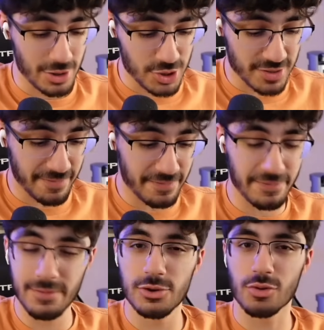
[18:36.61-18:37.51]
Just
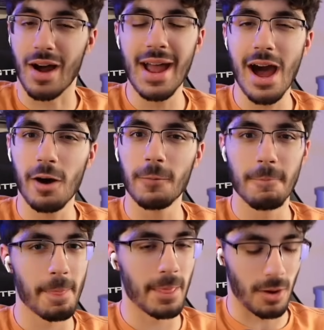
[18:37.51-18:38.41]
try out
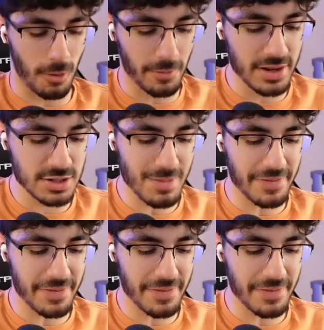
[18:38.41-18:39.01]
all these